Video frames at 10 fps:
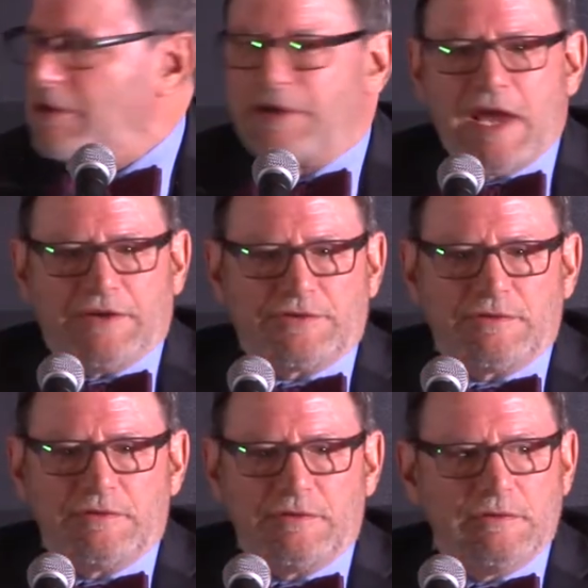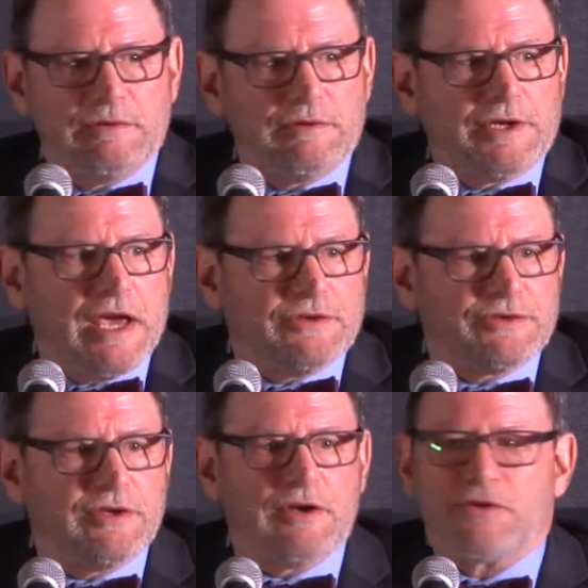Yes,
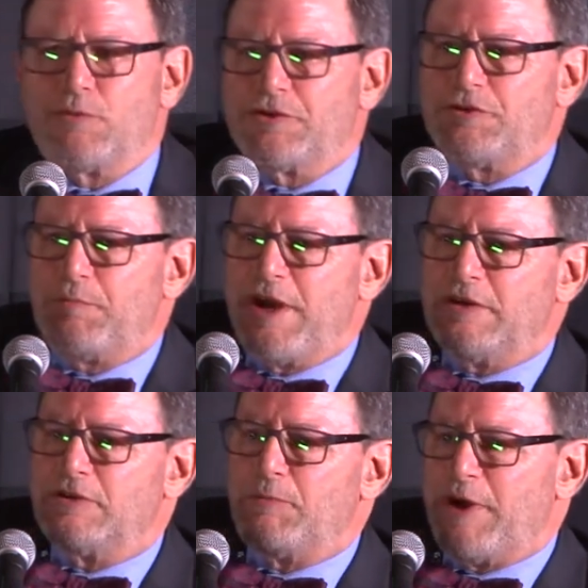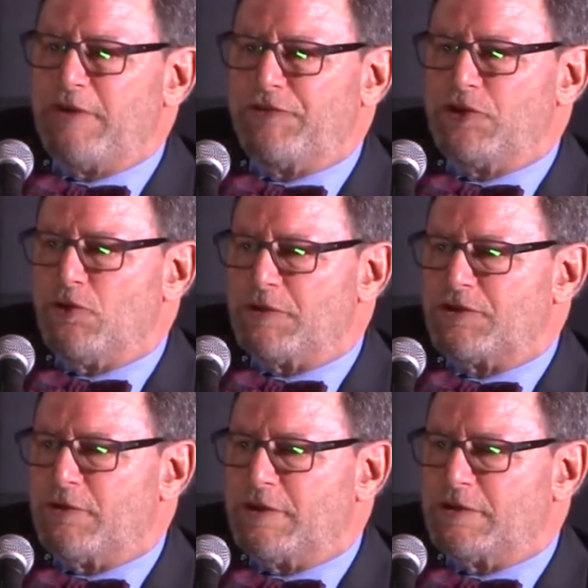yes. In other words, you pay for your
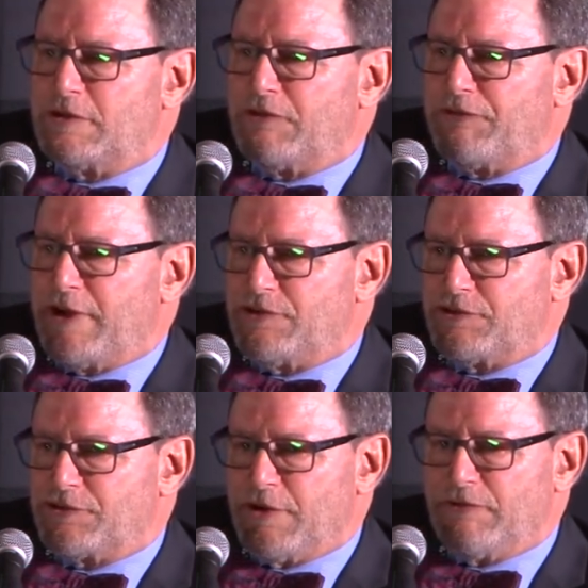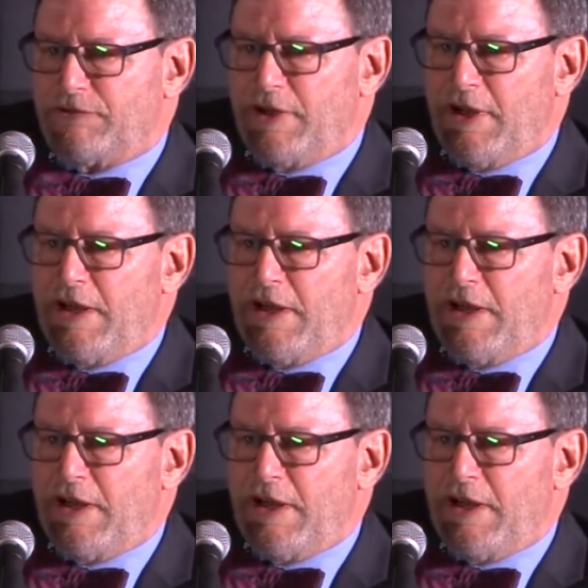attorney to defend yourself.